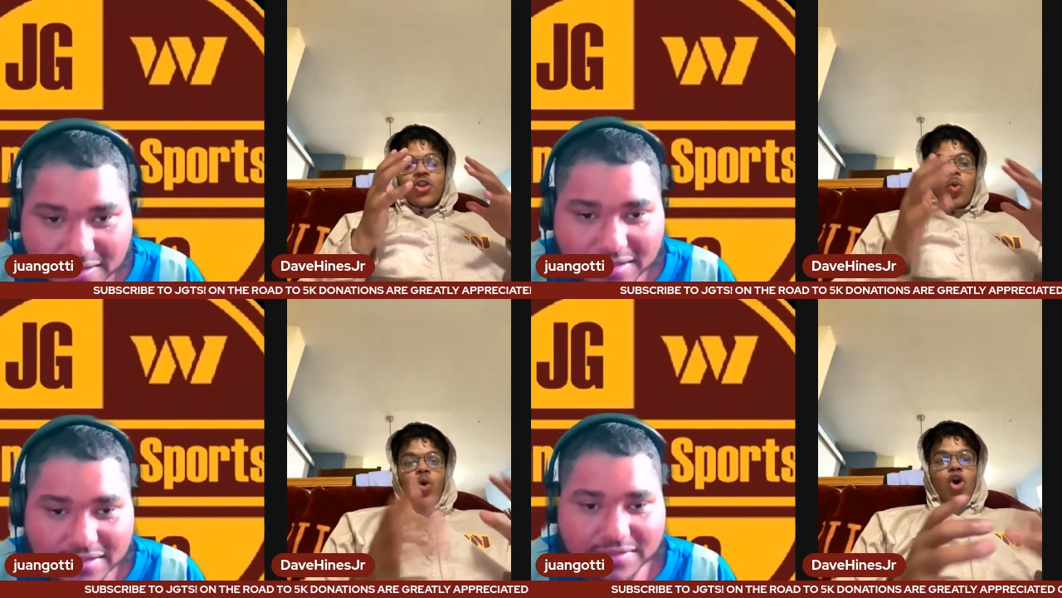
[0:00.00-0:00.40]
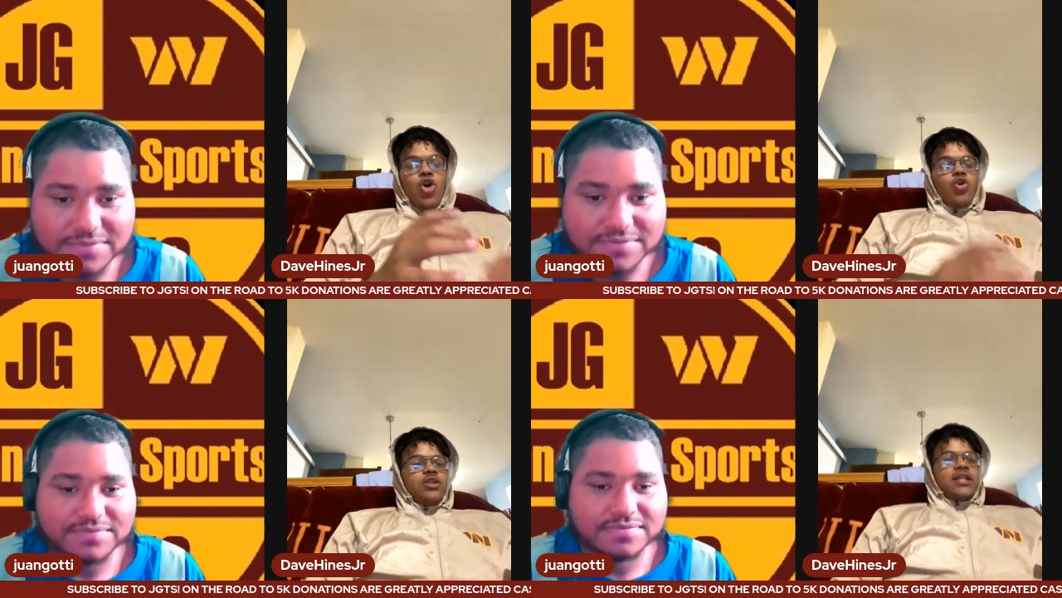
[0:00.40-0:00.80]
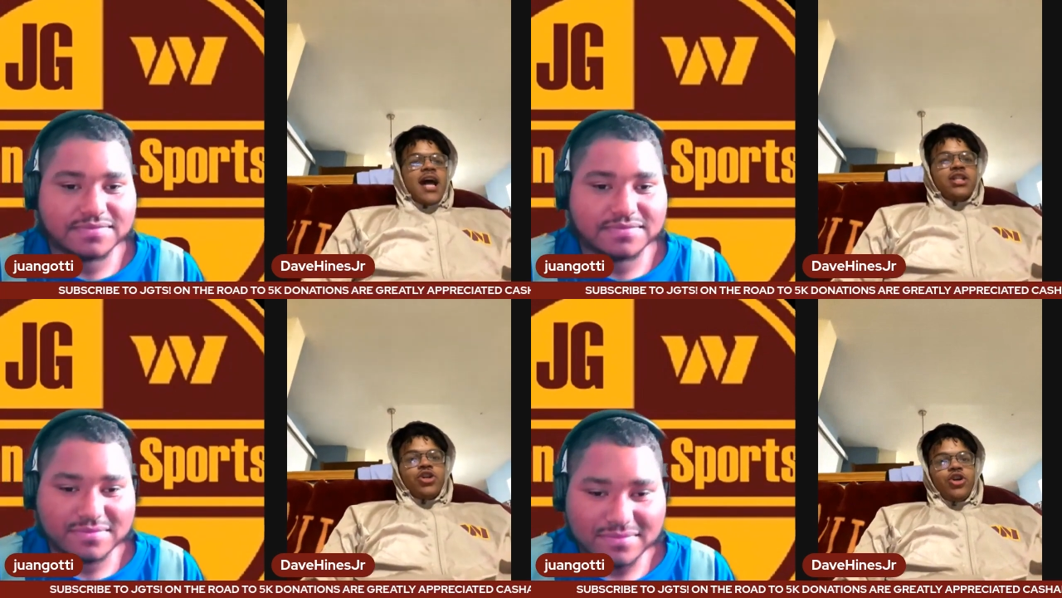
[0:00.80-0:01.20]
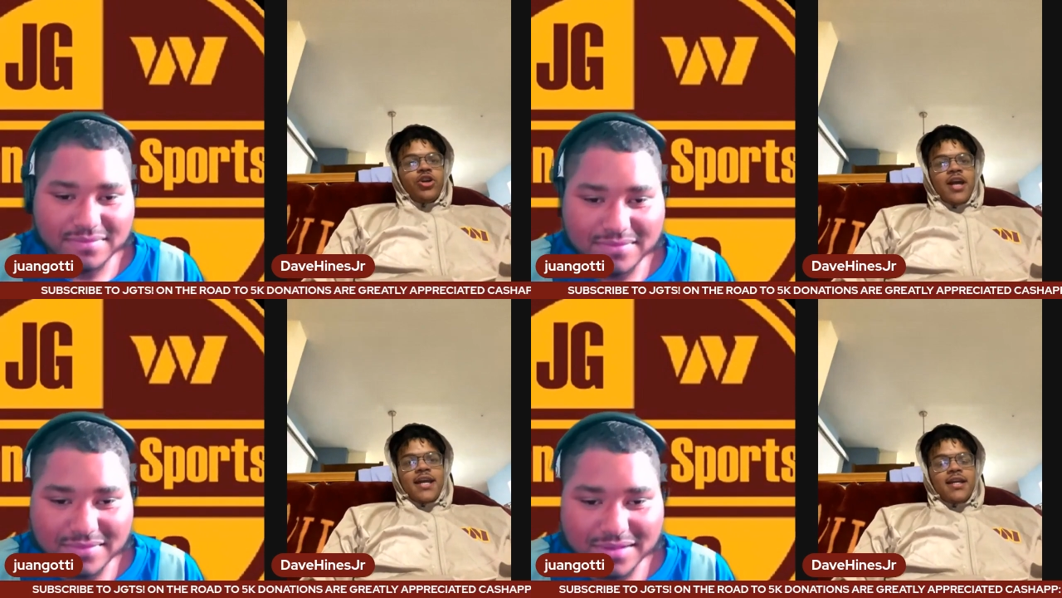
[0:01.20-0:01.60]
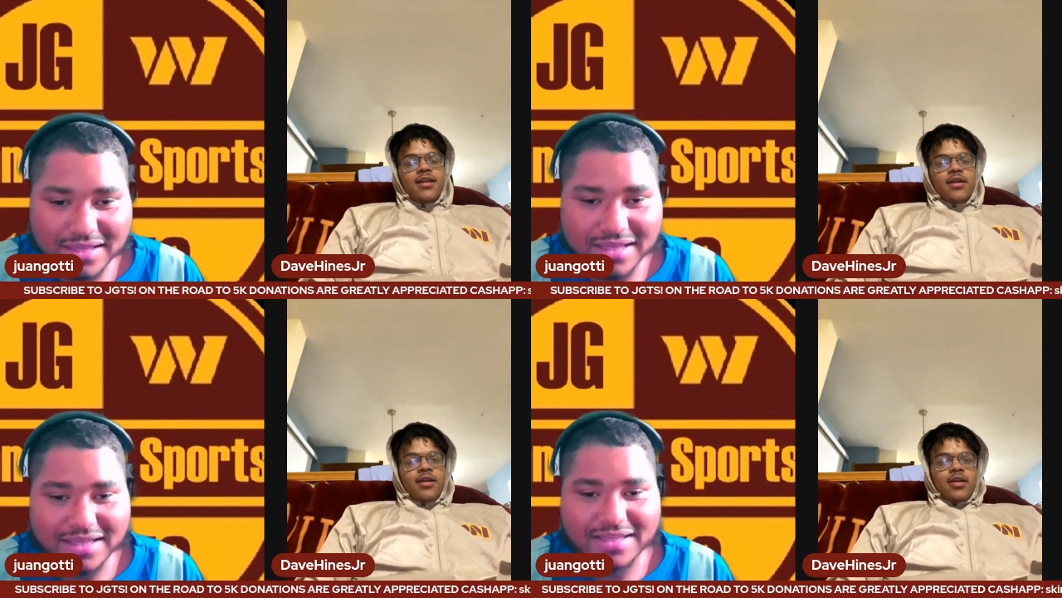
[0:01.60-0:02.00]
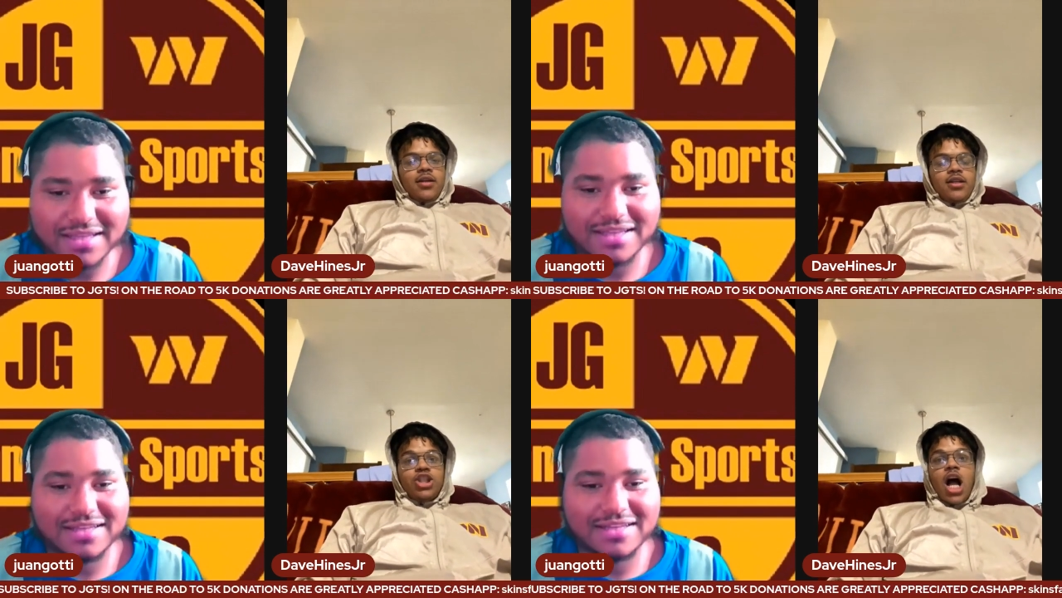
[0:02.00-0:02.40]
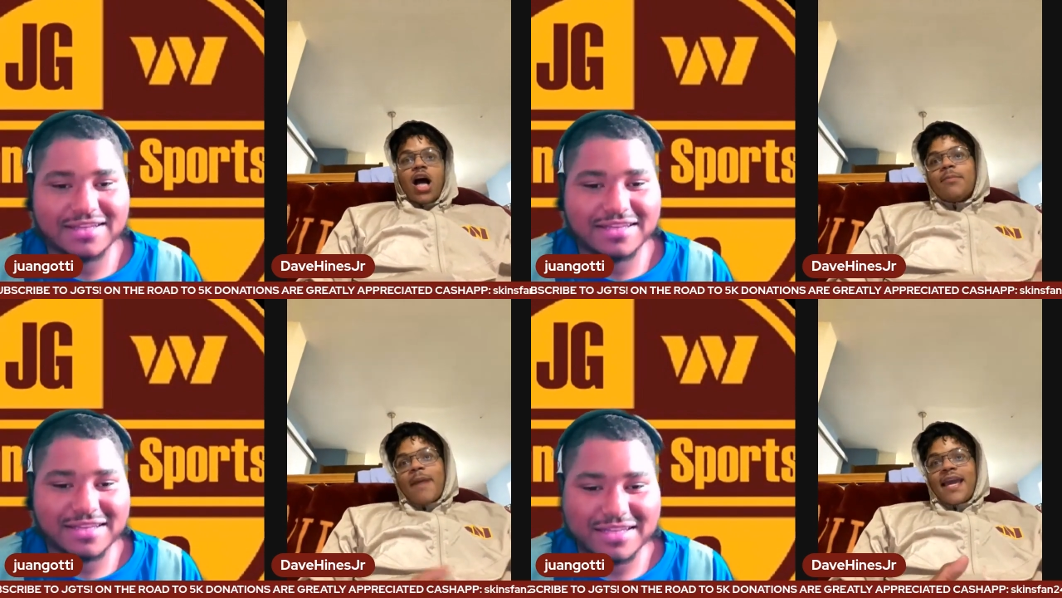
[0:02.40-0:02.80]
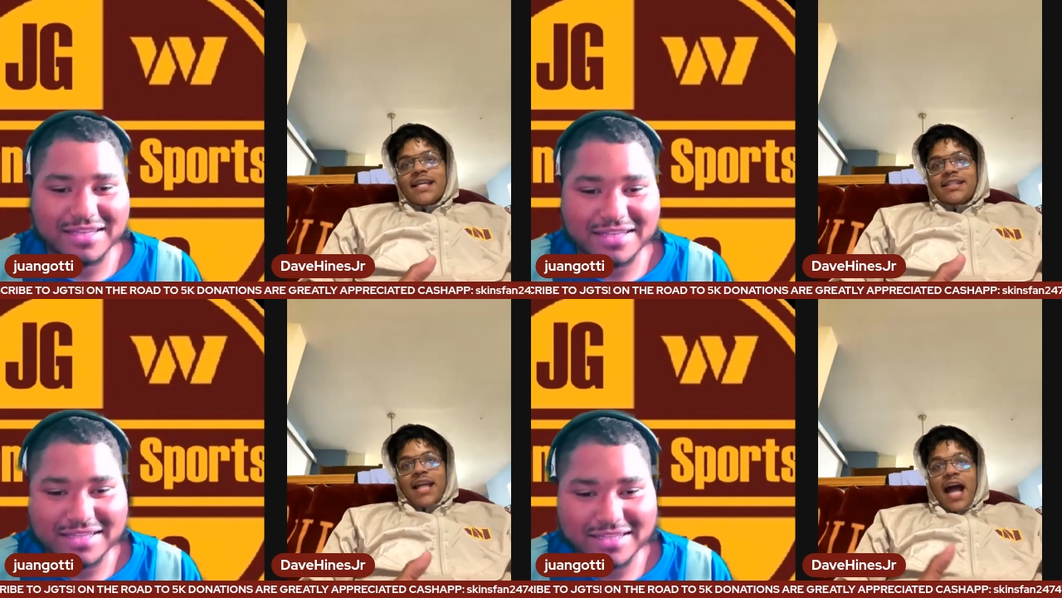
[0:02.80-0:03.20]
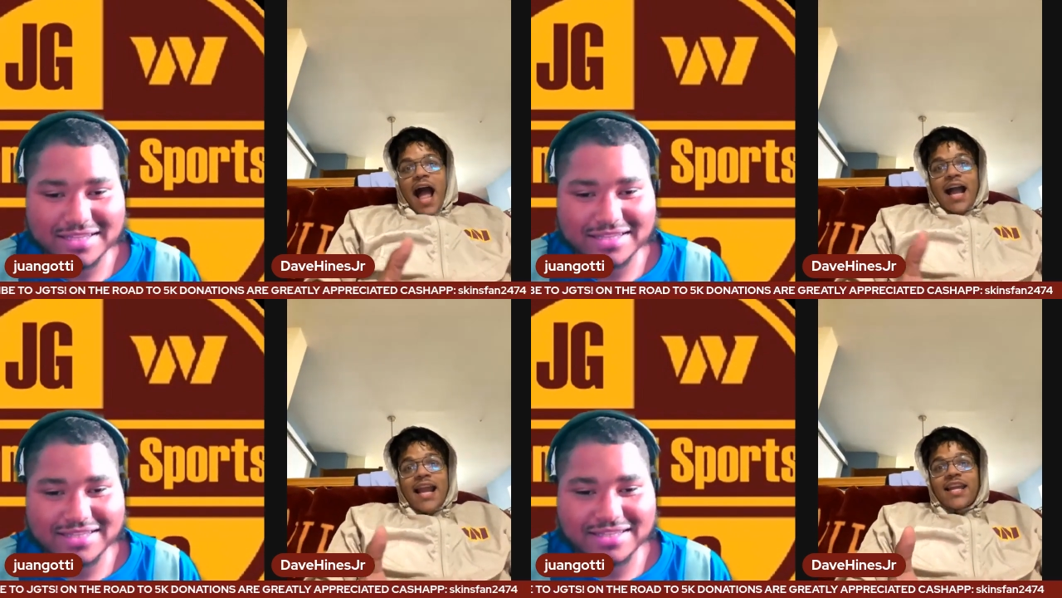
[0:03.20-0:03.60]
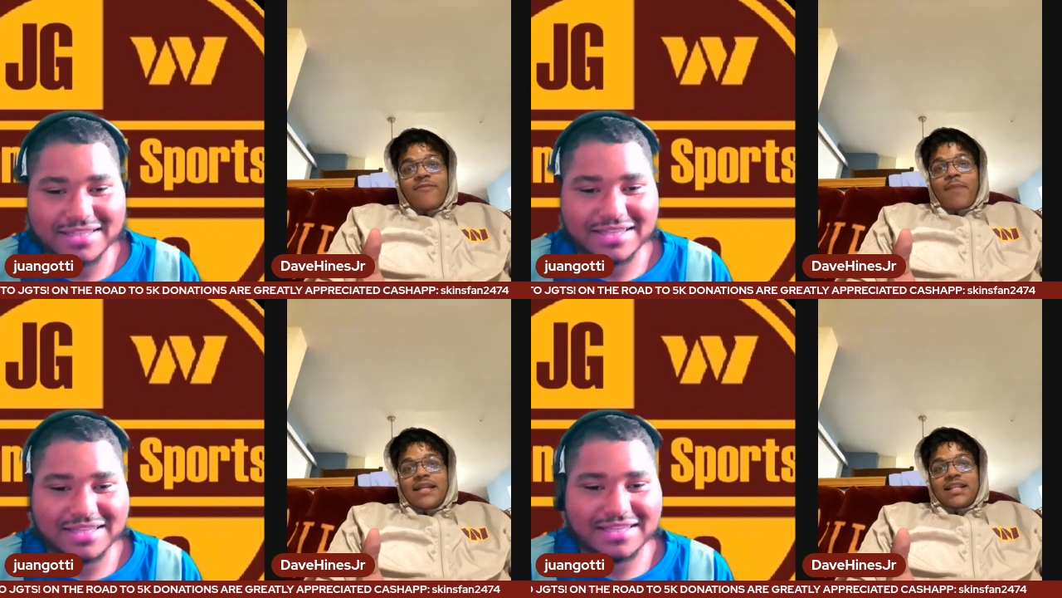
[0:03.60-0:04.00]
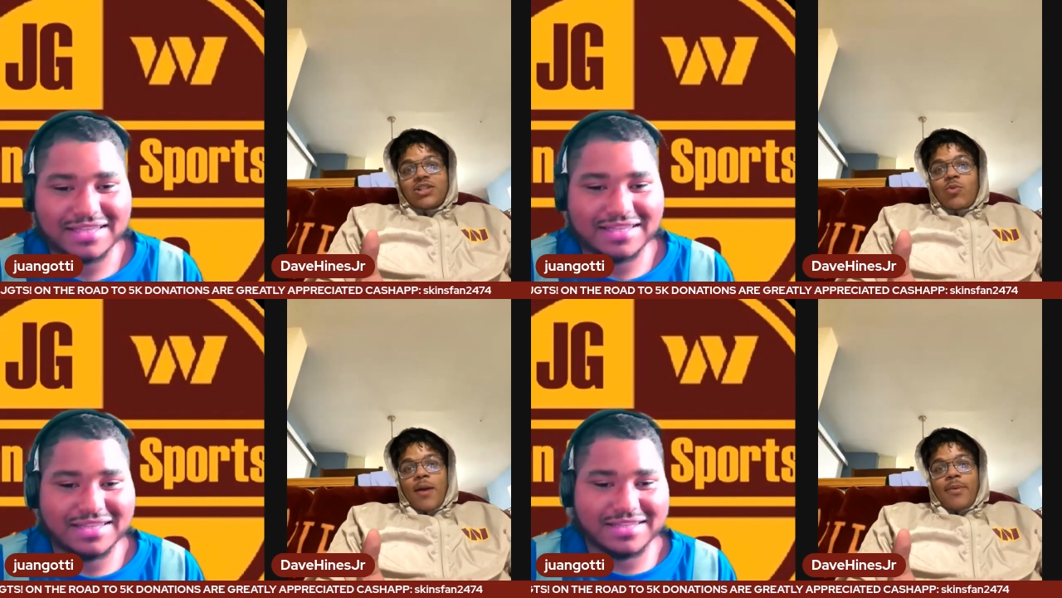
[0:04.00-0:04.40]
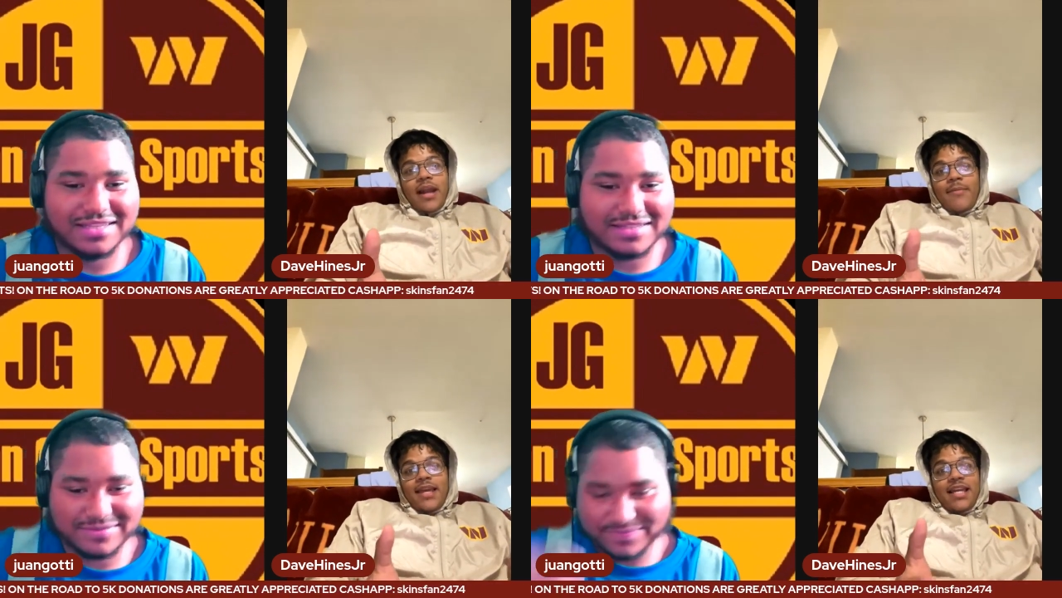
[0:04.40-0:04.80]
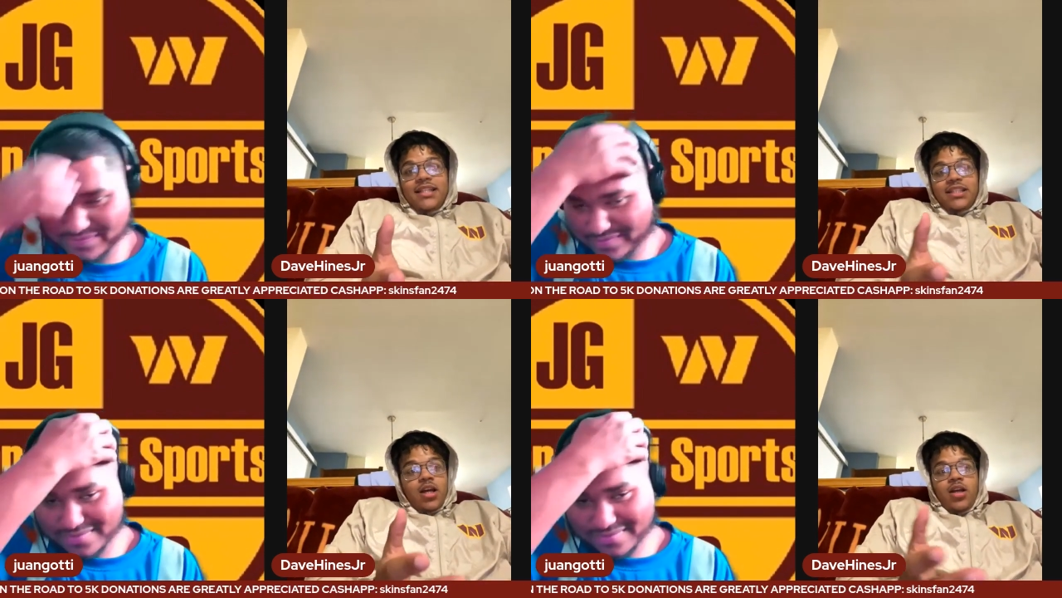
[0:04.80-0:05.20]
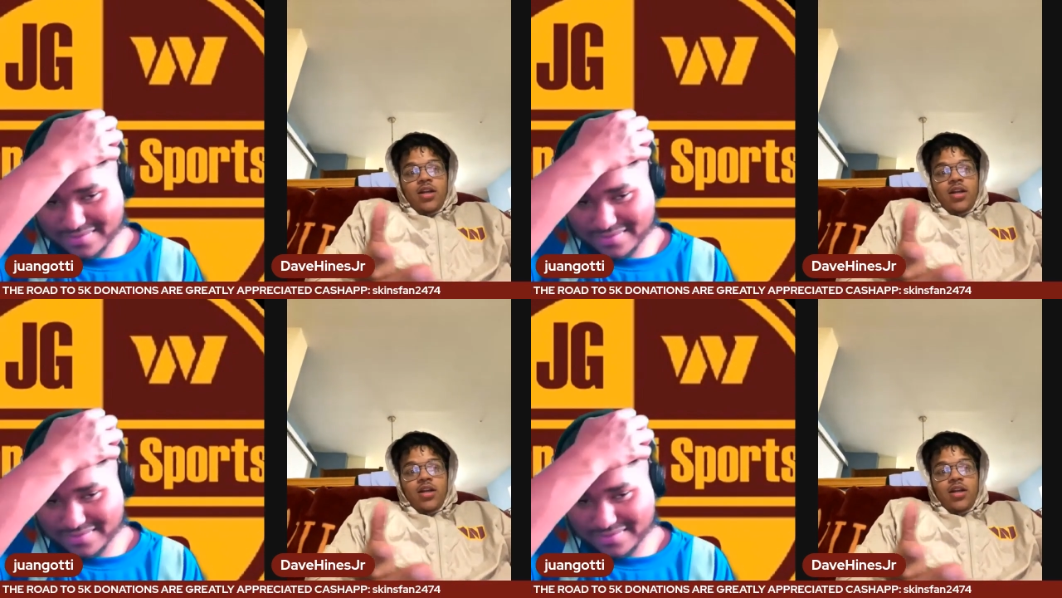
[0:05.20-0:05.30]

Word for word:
Speaker 1: world, Scott Turner. That John Bates. I, I gotta give Bates as a weapon. I mean, he's. Uh,